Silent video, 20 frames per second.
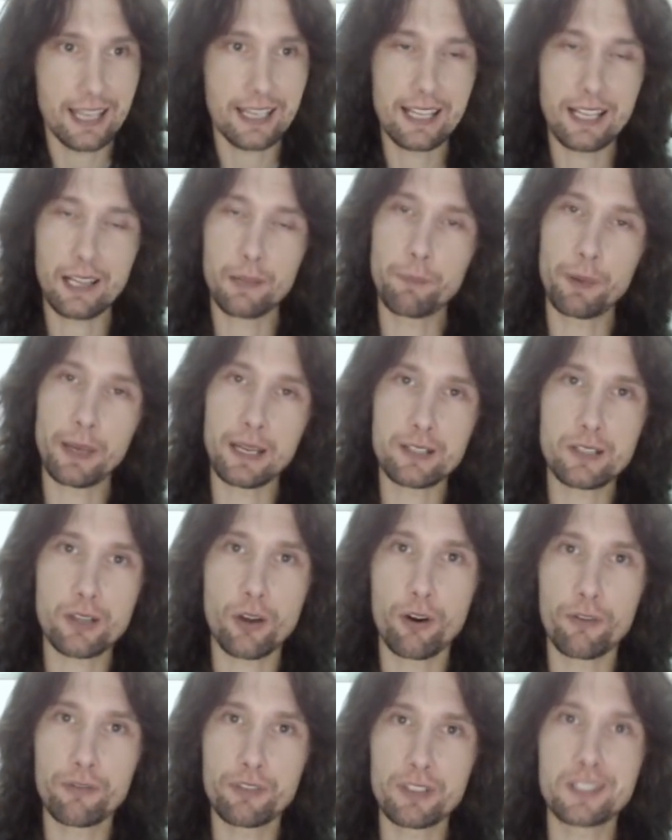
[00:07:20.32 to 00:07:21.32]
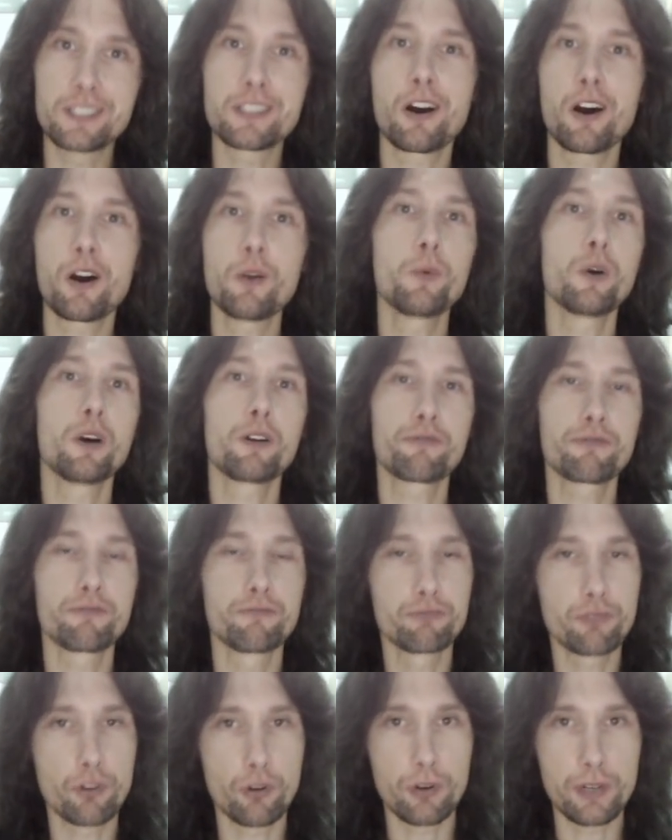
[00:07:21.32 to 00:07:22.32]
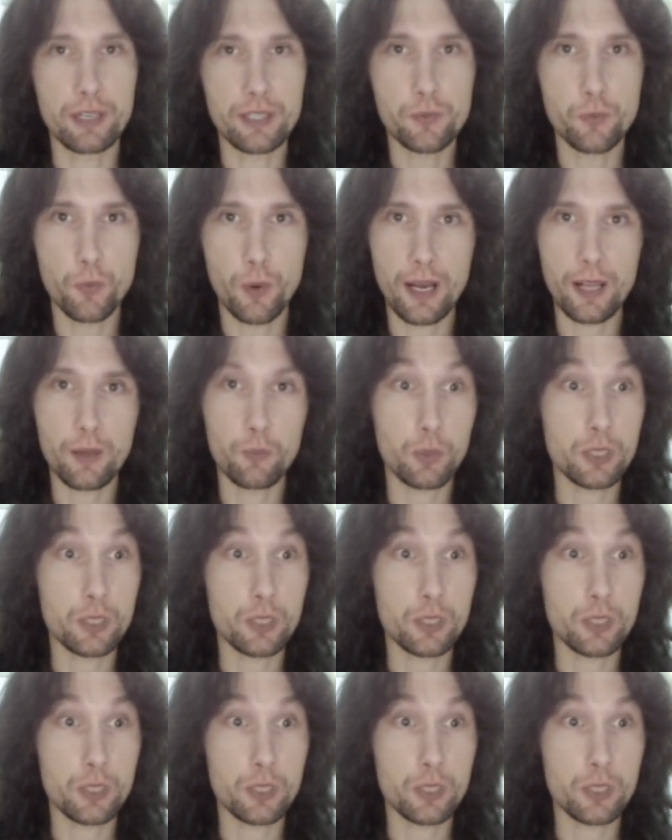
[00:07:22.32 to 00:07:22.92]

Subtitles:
a little bit of guitar work from Roy as well,